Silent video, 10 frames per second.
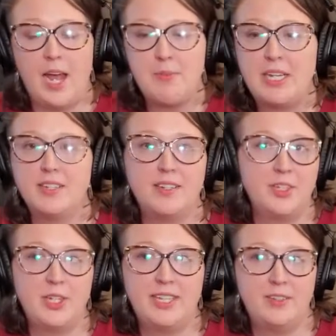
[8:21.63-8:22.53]
I mean,
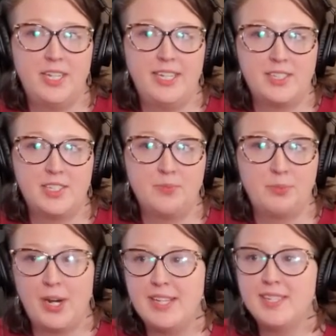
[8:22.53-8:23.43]
it's
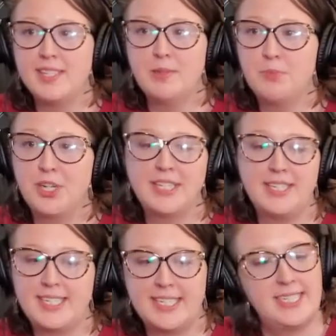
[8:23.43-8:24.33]
brands can bring
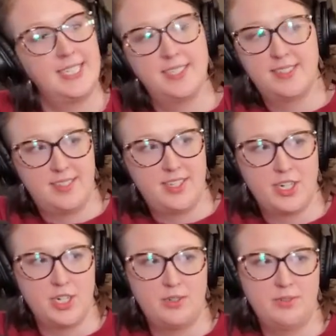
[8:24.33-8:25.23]
these ideas to
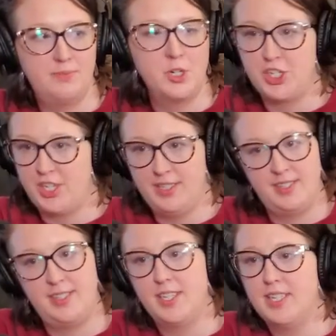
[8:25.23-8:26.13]
their
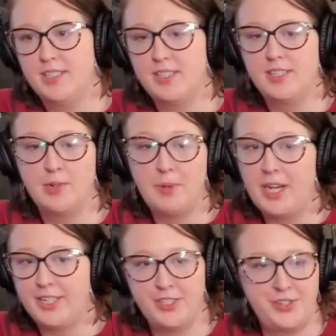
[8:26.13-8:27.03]
merchants and to their
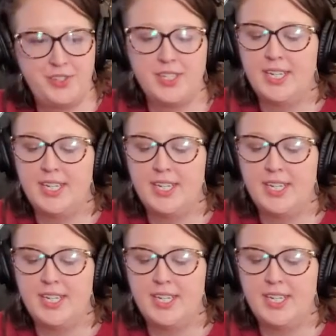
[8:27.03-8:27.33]
buyers.